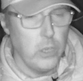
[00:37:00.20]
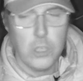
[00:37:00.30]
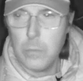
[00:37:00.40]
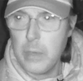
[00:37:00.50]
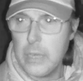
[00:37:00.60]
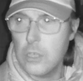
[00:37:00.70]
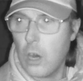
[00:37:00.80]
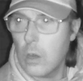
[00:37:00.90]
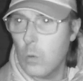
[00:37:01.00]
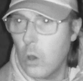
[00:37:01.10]
used to be a
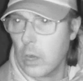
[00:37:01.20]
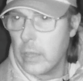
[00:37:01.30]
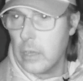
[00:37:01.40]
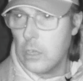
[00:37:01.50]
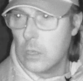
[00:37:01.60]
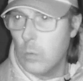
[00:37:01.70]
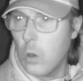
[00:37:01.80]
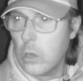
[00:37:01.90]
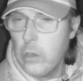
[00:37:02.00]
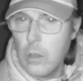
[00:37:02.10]
dog walker that used to
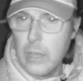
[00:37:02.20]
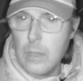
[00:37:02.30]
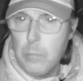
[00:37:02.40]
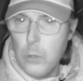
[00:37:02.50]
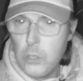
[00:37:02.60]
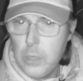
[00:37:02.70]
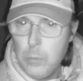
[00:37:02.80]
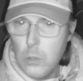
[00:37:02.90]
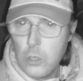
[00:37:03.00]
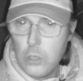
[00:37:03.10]
walk your little poochie
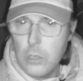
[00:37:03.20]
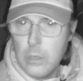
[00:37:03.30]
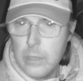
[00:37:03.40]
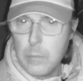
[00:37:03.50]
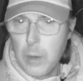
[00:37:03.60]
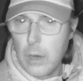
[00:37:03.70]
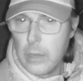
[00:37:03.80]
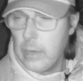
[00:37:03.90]
pooch in the park